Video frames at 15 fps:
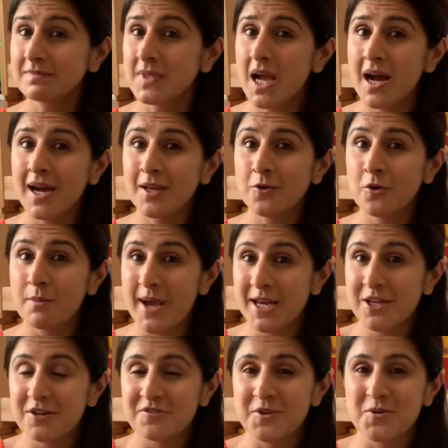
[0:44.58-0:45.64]
I know many
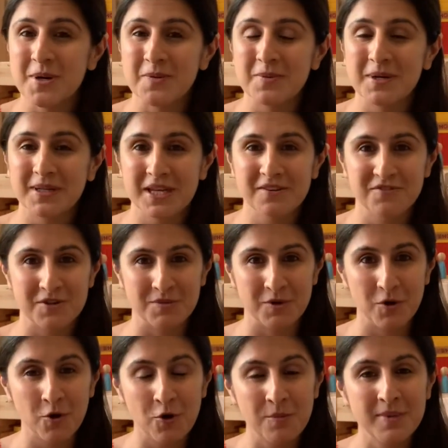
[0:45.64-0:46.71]
of you are working from
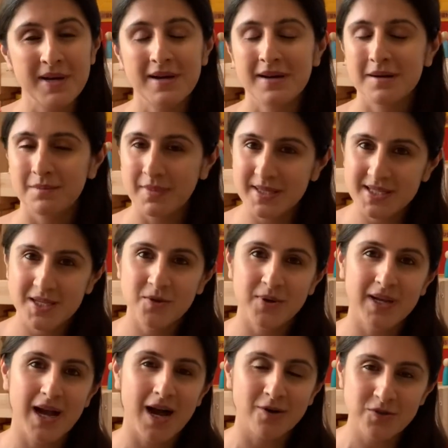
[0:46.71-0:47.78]
home, busy
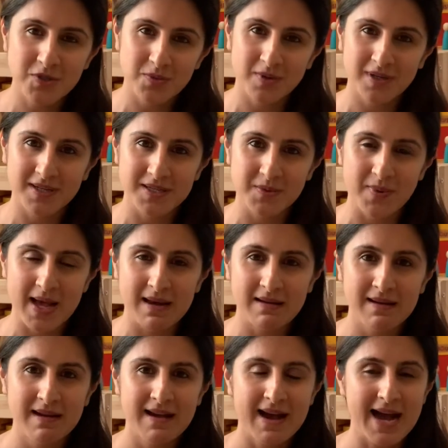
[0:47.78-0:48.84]
doing housework as well,
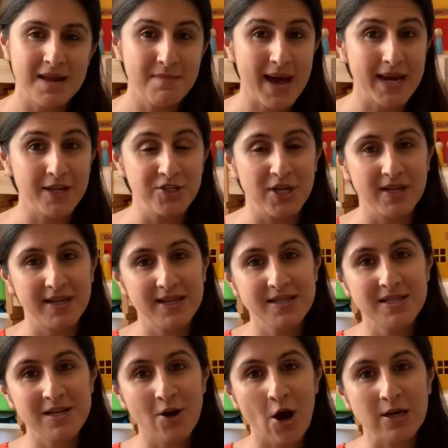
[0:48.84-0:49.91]
and managing kids
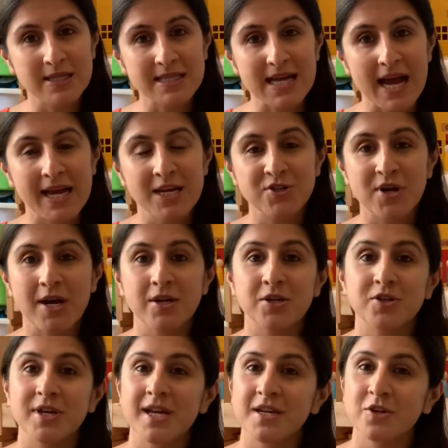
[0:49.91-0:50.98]
alongside, trying to
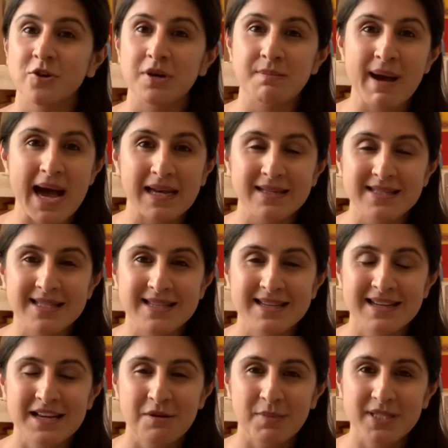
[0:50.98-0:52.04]
create a good balance.
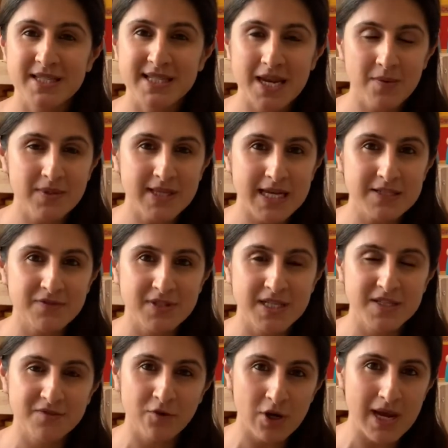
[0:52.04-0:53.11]
But stay with us for
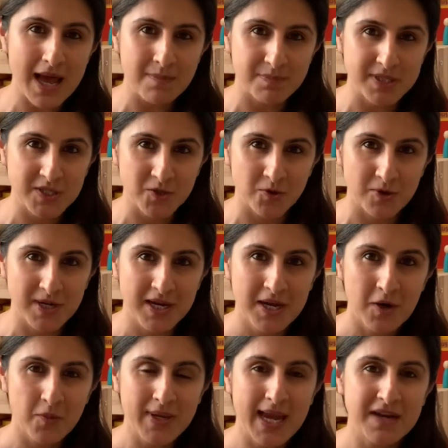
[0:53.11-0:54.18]
this full episode.
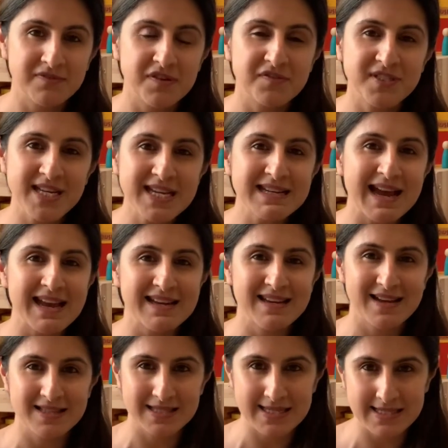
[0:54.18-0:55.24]
We have 15
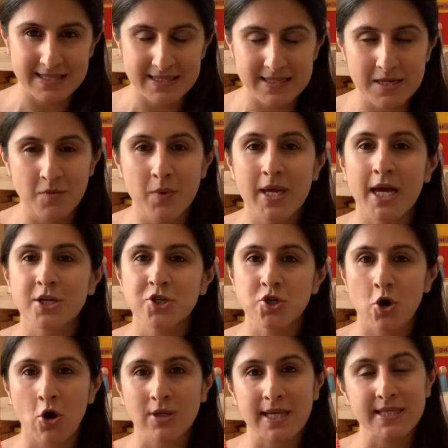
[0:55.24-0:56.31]
ideas listed, and we are
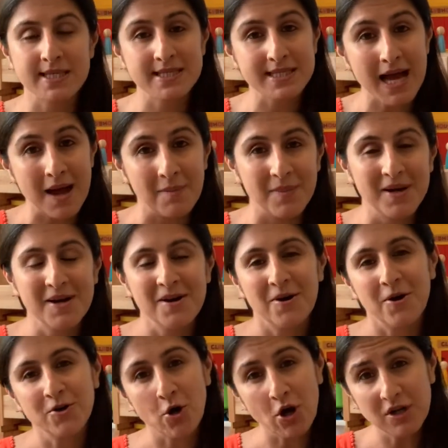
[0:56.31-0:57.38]
sure that some
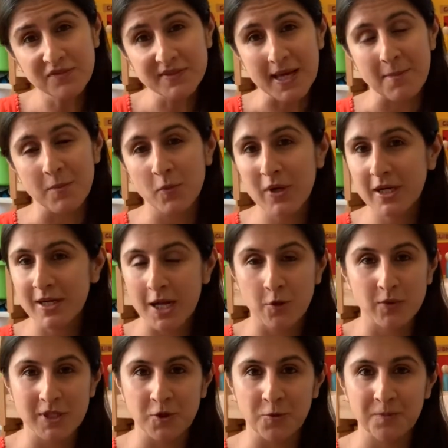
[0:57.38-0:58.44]
or all of them will click
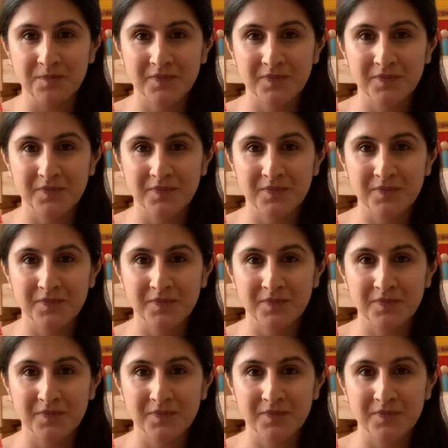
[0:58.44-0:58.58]
with you.